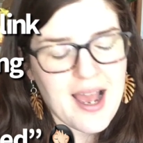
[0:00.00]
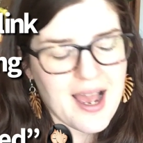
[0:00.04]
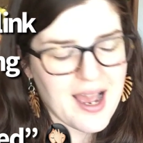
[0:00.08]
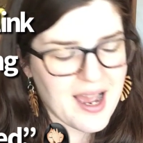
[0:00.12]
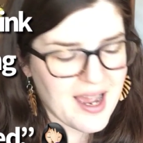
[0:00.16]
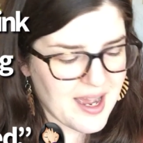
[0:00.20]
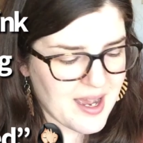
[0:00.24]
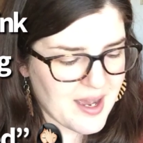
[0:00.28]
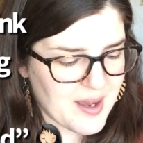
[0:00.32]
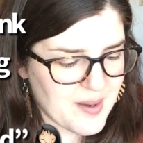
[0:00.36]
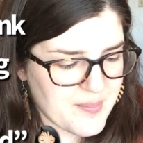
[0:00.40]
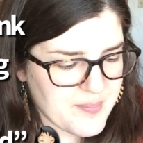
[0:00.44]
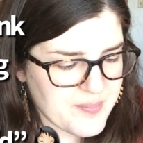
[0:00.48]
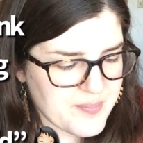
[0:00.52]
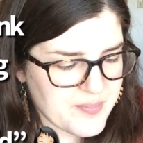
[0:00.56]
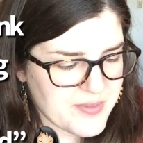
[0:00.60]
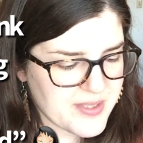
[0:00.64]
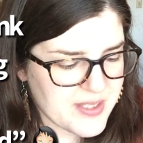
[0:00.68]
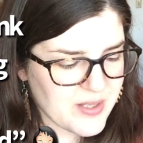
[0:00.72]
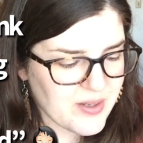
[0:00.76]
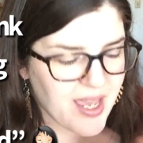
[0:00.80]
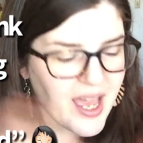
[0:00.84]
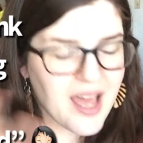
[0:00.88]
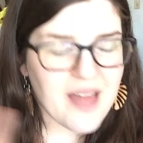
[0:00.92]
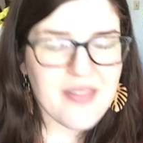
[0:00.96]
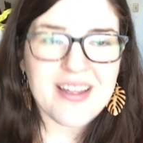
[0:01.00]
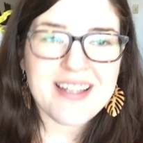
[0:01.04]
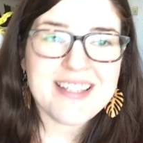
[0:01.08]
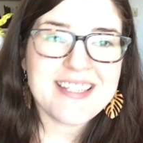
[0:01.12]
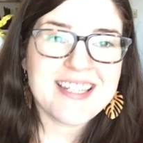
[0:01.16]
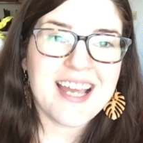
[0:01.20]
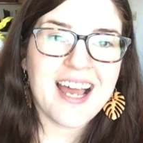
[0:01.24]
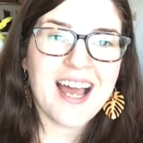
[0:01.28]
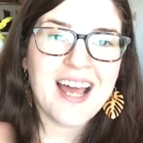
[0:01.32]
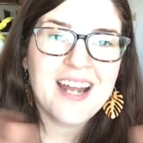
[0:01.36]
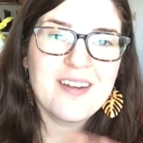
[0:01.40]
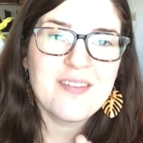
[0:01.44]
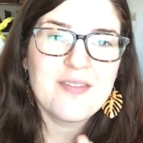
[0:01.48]
So yeah, that's
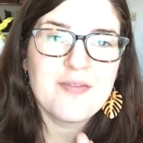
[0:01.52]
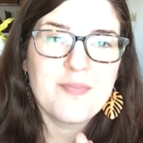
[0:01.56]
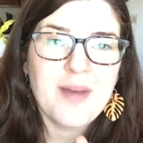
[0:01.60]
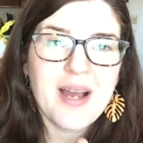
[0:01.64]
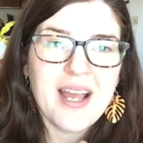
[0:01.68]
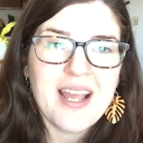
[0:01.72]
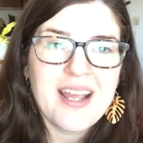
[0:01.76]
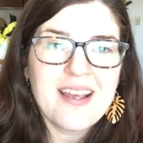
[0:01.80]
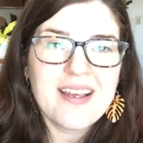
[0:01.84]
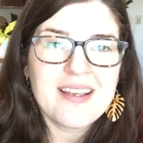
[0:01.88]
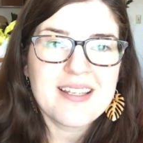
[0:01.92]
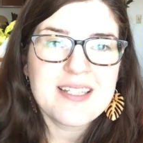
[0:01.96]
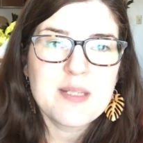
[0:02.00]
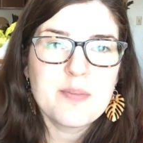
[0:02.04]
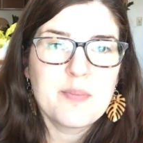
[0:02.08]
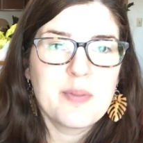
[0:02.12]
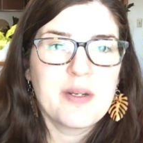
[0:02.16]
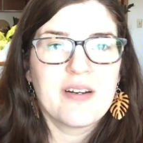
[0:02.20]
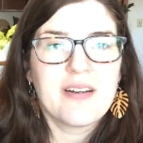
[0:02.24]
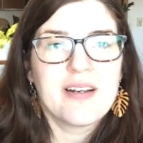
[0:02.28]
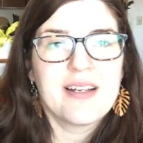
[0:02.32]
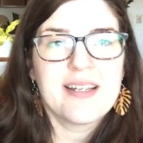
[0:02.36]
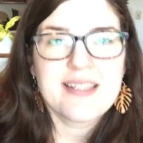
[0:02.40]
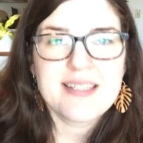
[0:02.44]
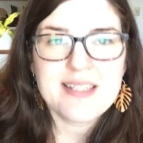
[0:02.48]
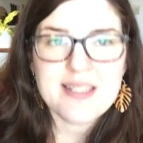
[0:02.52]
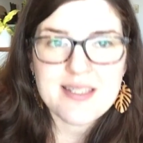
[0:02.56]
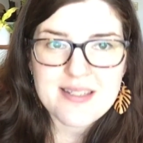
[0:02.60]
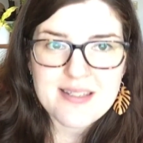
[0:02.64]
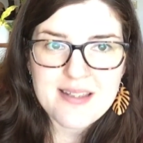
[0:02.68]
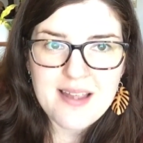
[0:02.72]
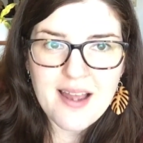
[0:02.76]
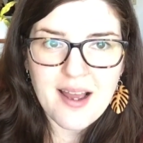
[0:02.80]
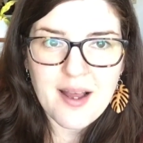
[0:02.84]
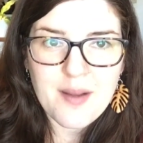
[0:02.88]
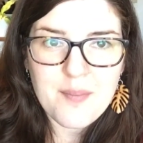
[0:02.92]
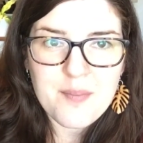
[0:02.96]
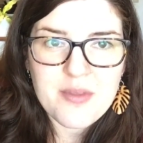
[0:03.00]
kind of my experience
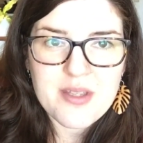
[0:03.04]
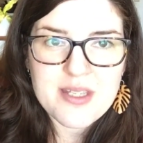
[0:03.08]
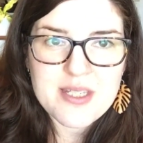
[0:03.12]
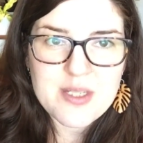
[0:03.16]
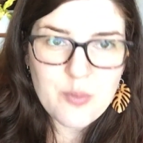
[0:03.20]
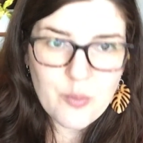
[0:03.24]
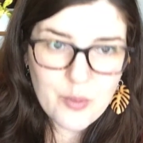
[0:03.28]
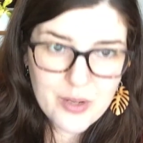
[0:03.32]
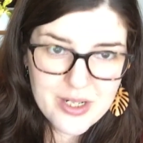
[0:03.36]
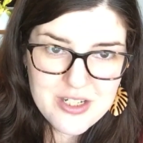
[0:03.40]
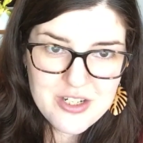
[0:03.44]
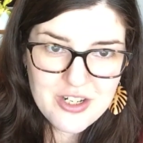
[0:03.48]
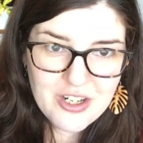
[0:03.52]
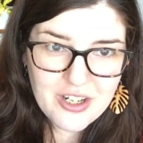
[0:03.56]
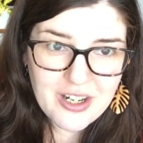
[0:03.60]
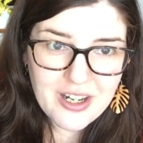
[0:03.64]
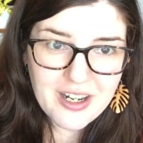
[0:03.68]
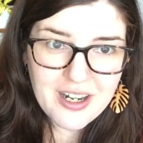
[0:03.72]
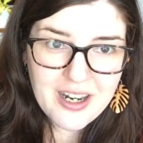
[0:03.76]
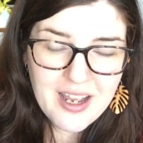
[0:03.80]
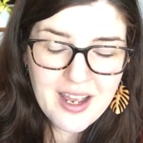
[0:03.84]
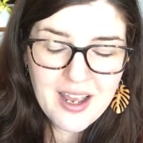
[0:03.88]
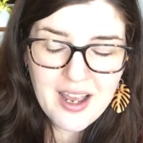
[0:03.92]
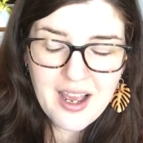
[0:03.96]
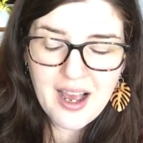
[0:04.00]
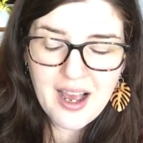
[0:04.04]
this winter.